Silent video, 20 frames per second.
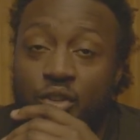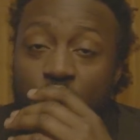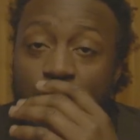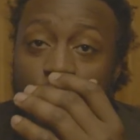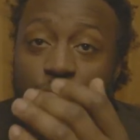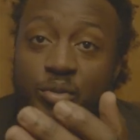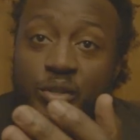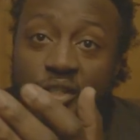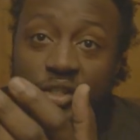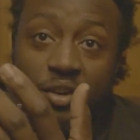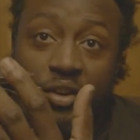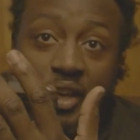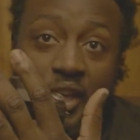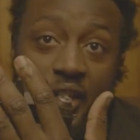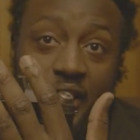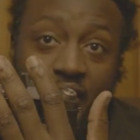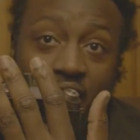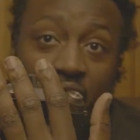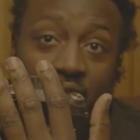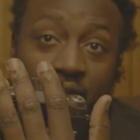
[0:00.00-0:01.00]
you put your
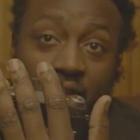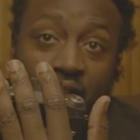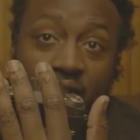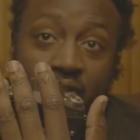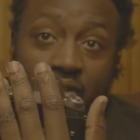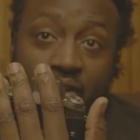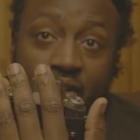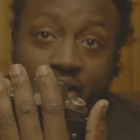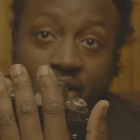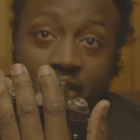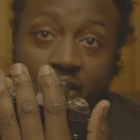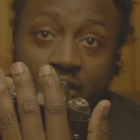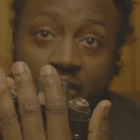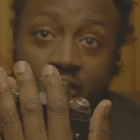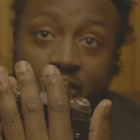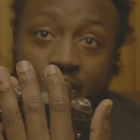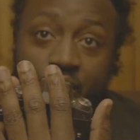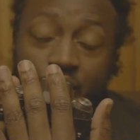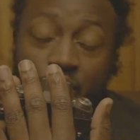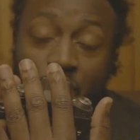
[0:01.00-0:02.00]
hand over the screen,
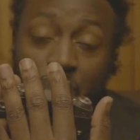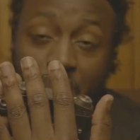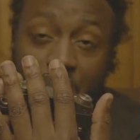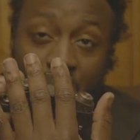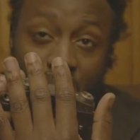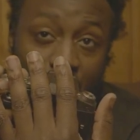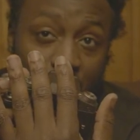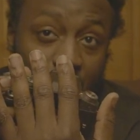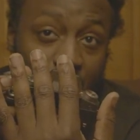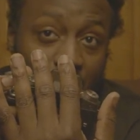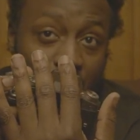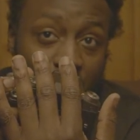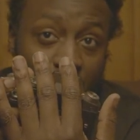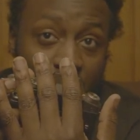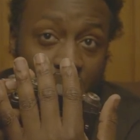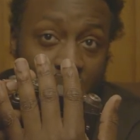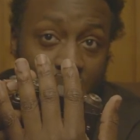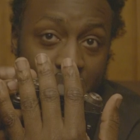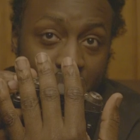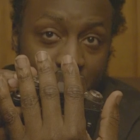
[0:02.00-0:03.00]
you push
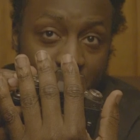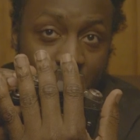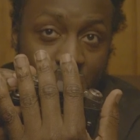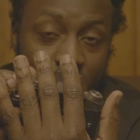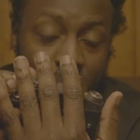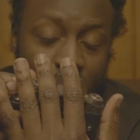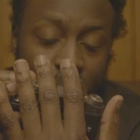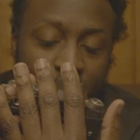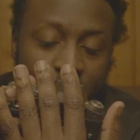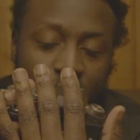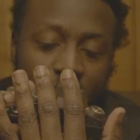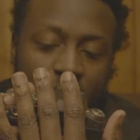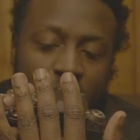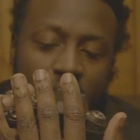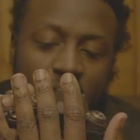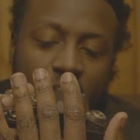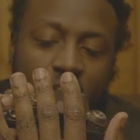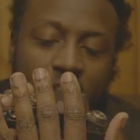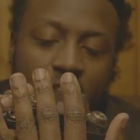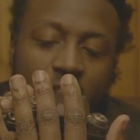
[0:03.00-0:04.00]
record, boom.
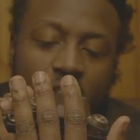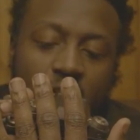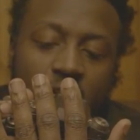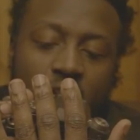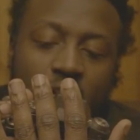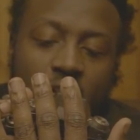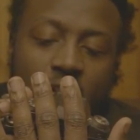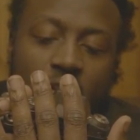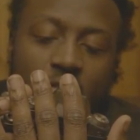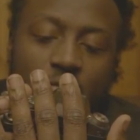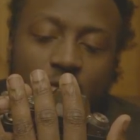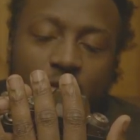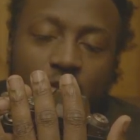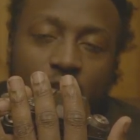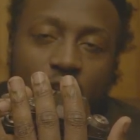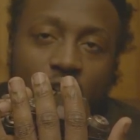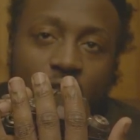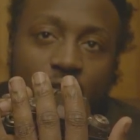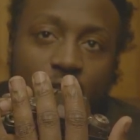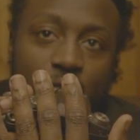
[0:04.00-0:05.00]

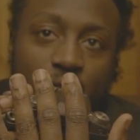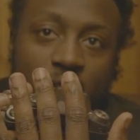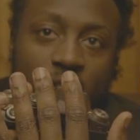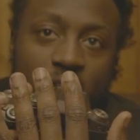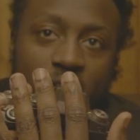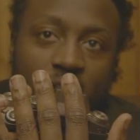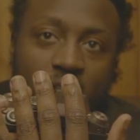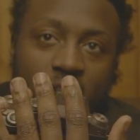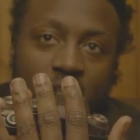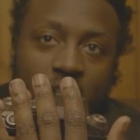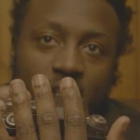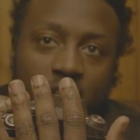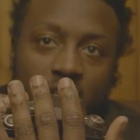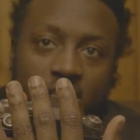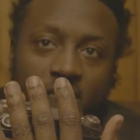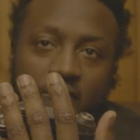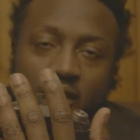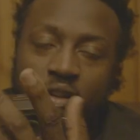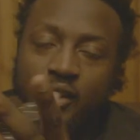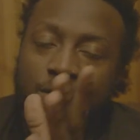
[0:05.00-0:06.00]
Record for 1 second.
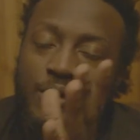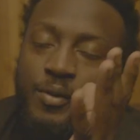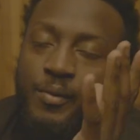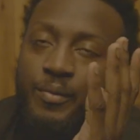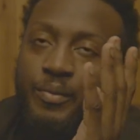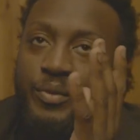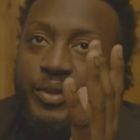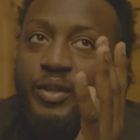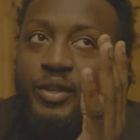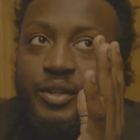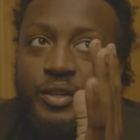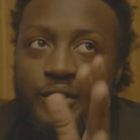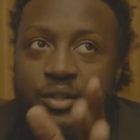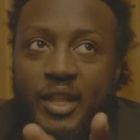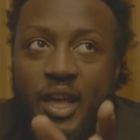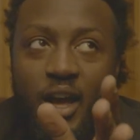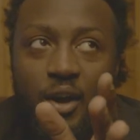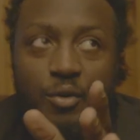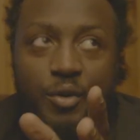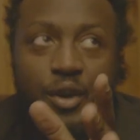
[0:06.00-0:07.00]

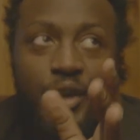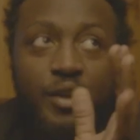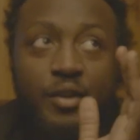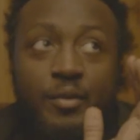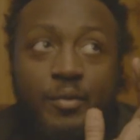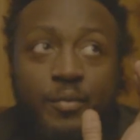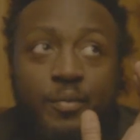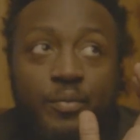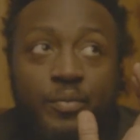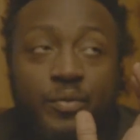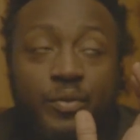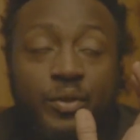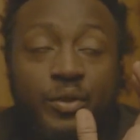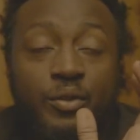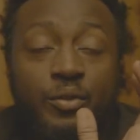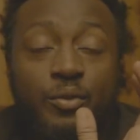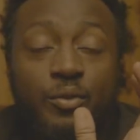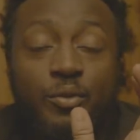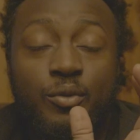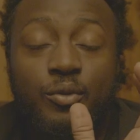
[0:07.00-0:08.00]
That way,
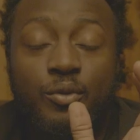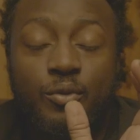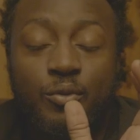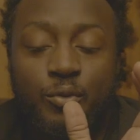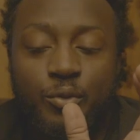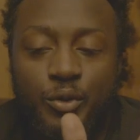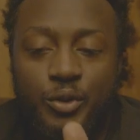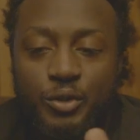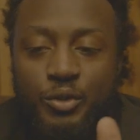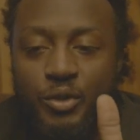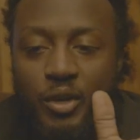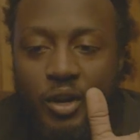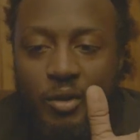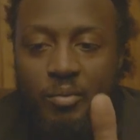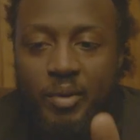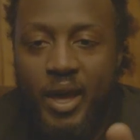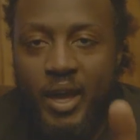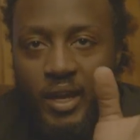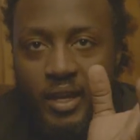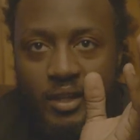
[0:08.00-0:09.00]
when you go
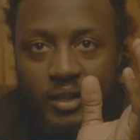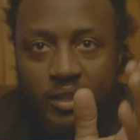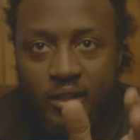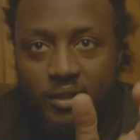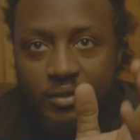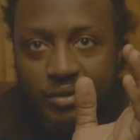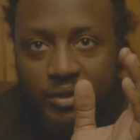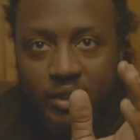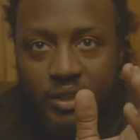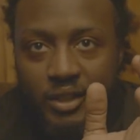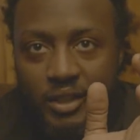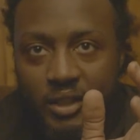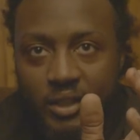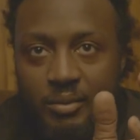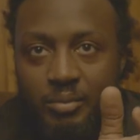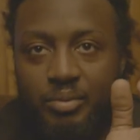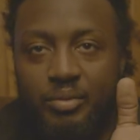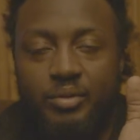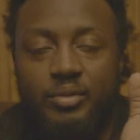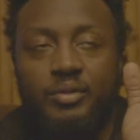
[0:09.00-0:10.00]
back and look for the
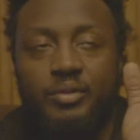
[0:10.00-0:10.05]
clip